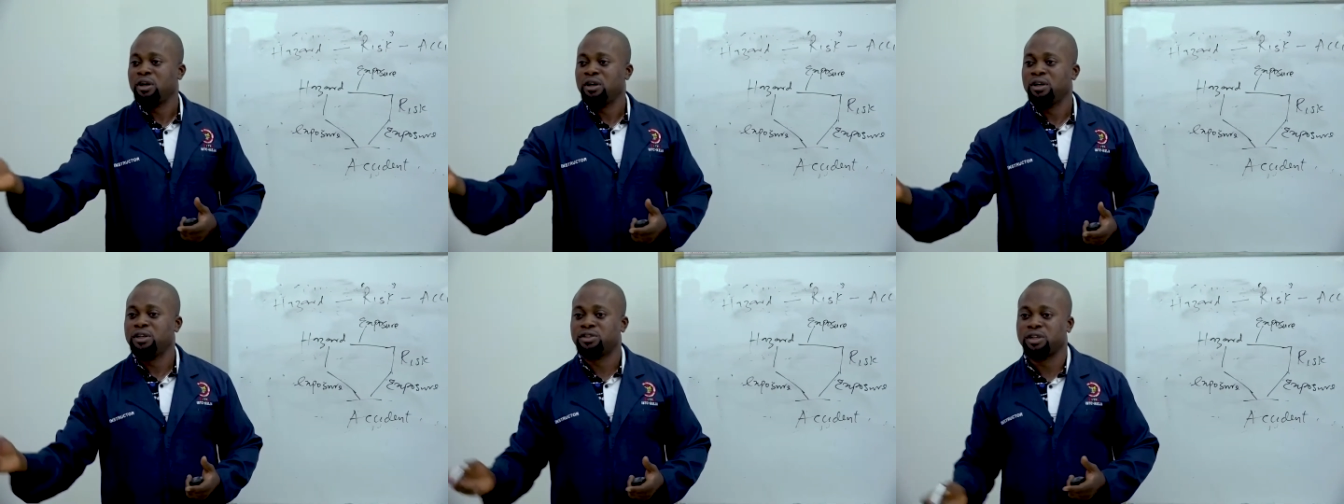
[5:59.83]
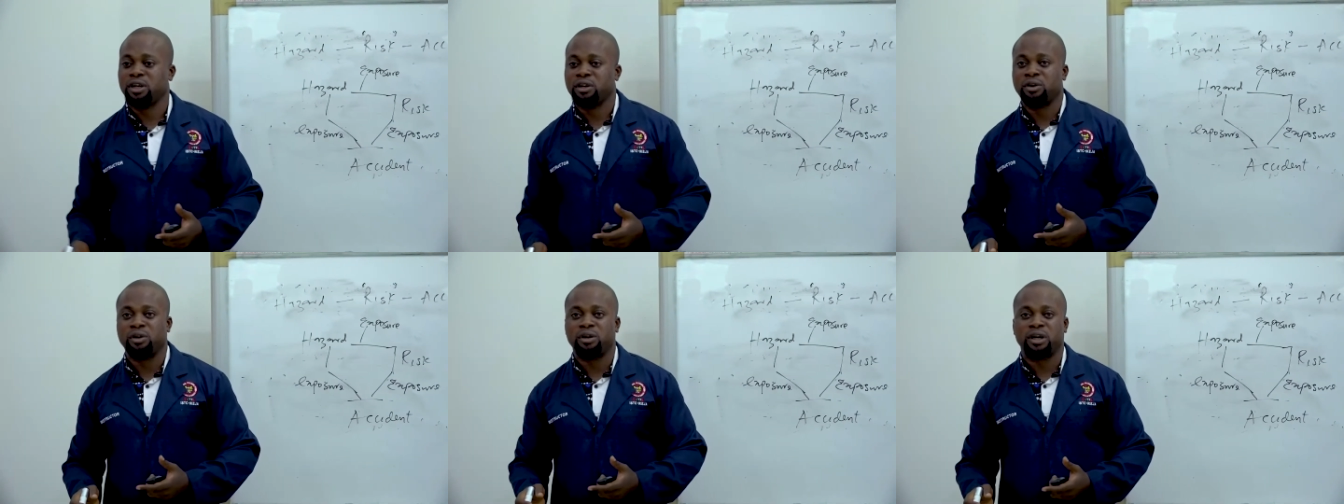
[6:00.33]
literally
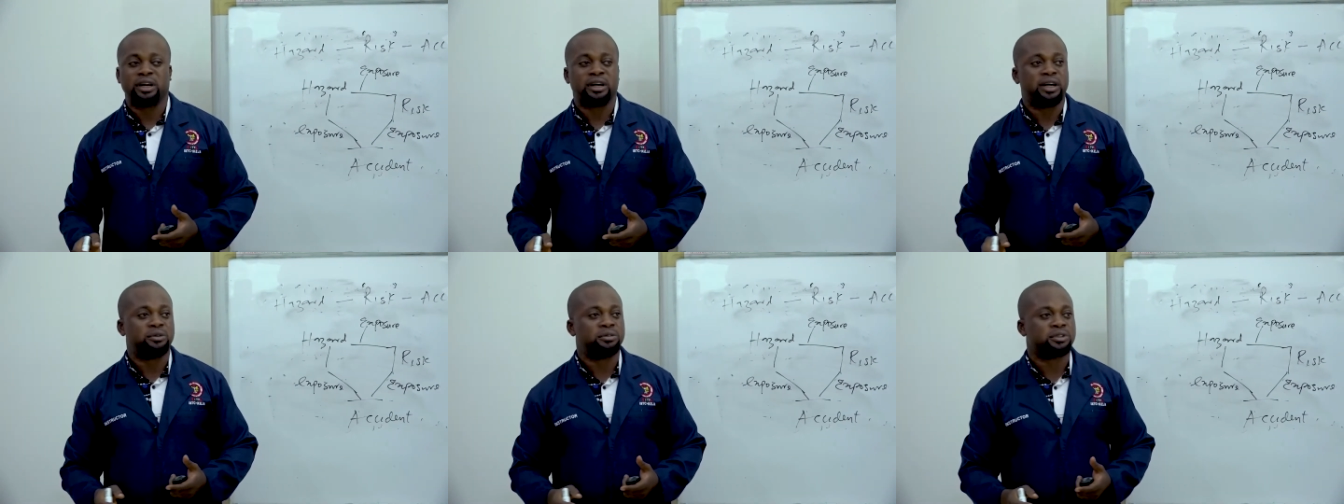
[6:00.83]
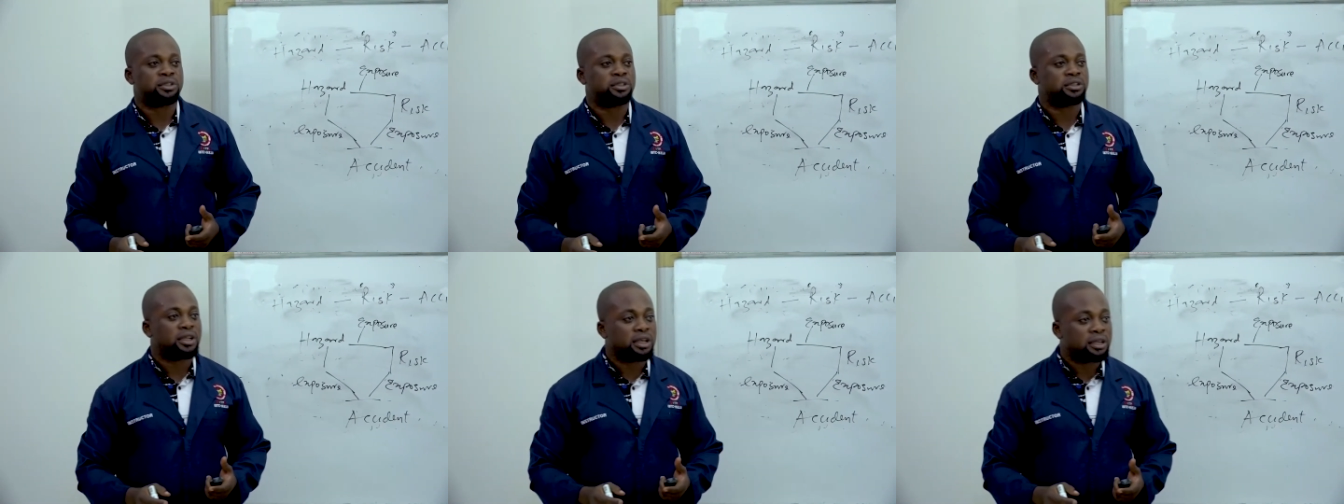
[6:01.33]
all around
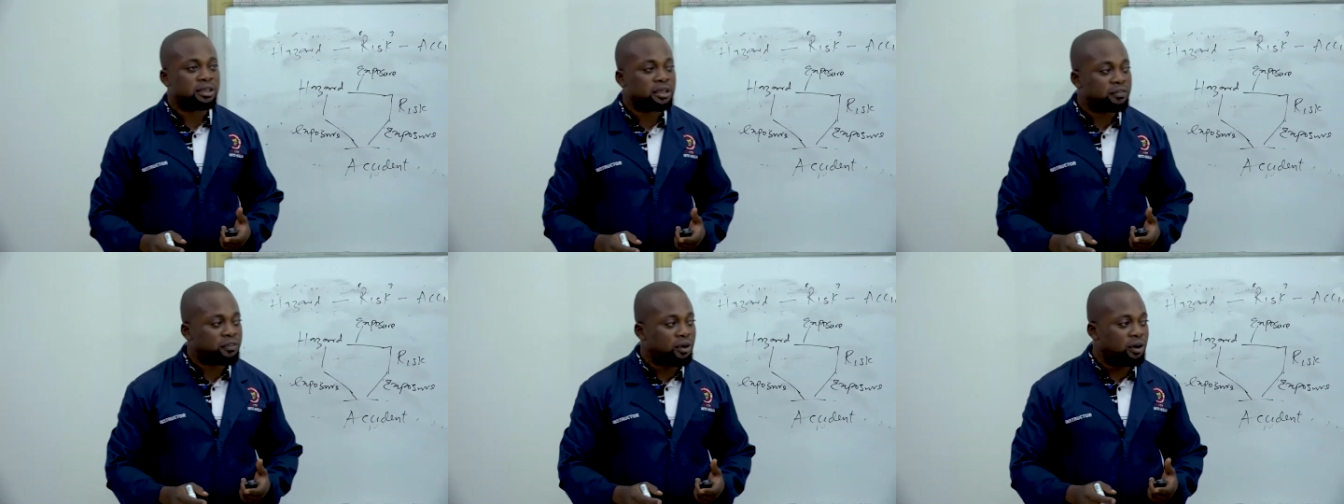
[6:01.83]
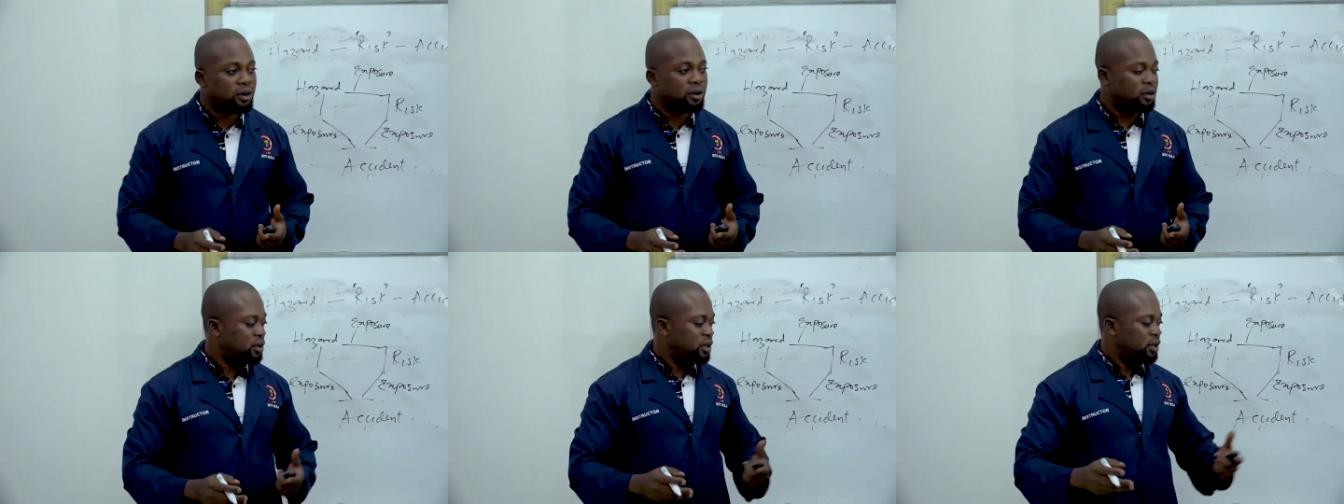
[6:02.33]
the floor,
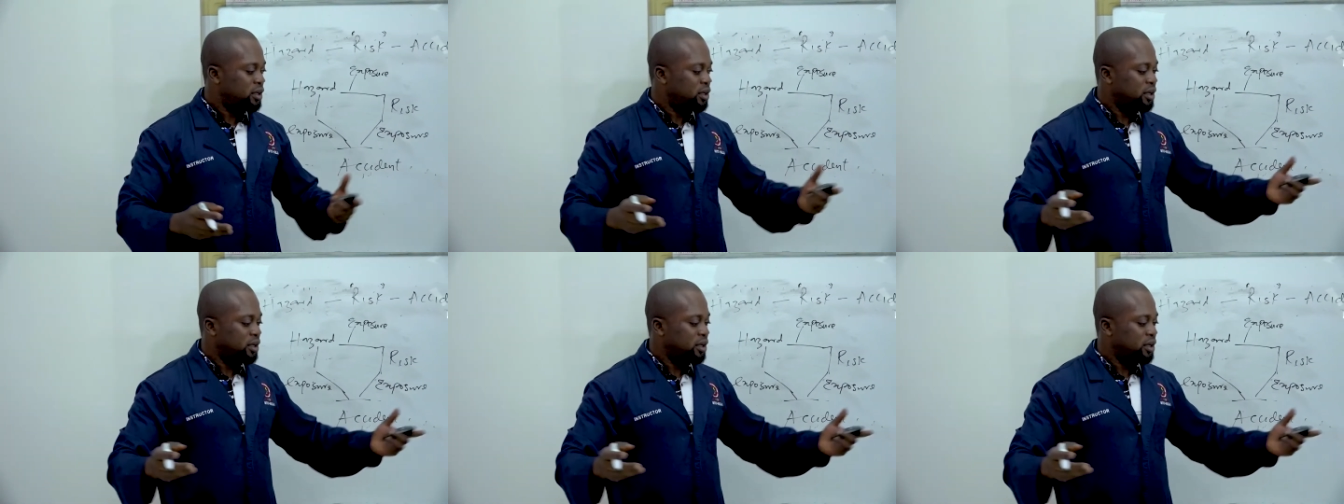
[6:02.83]
the